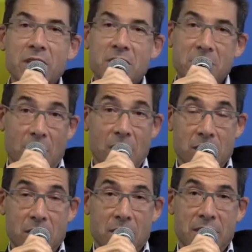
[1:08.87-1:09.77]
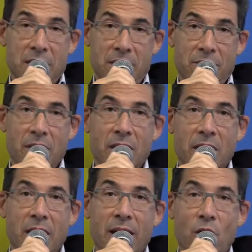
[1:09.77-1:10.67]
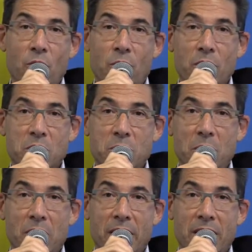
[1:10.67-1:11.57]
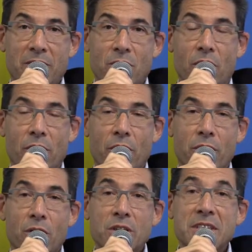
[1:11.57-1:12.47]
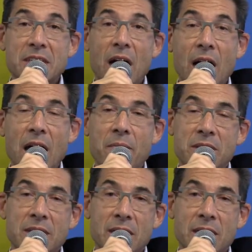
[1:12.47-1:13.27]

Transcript: we start this evening, and I hope most people have got on time,